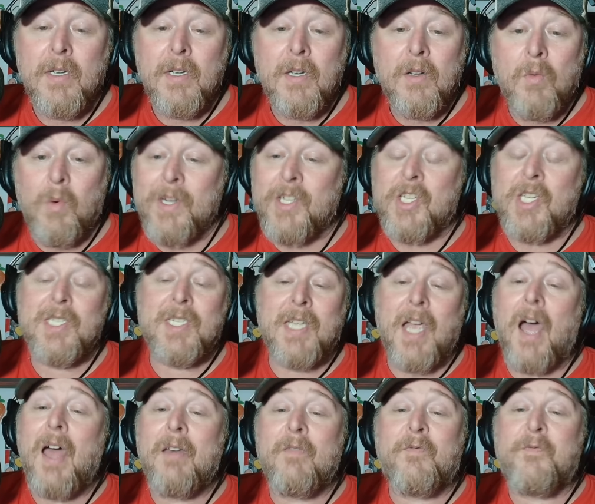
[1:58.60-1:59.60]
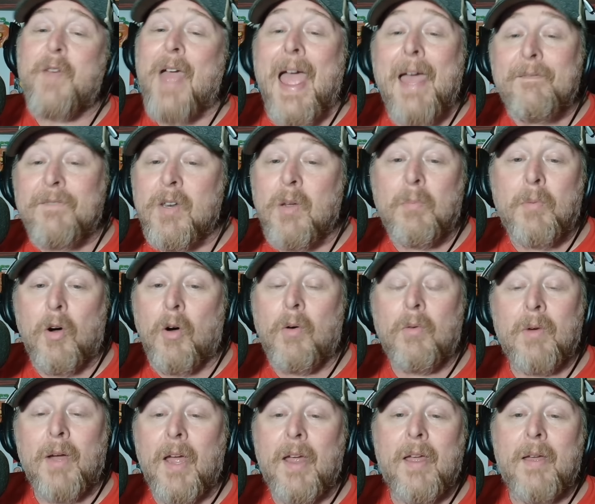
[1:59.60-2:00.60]
which is
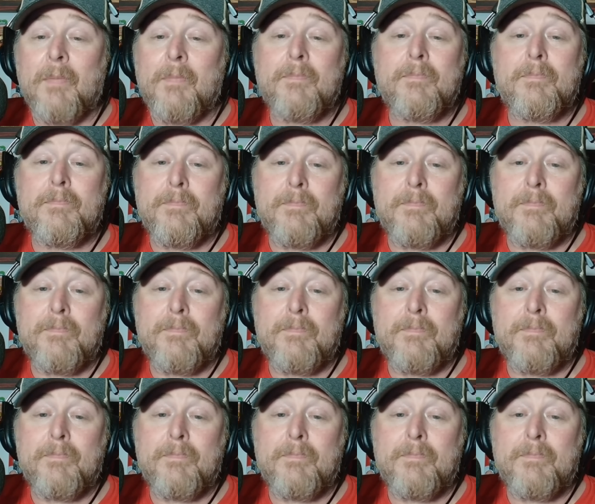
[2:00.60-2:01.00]
unfathomable uh,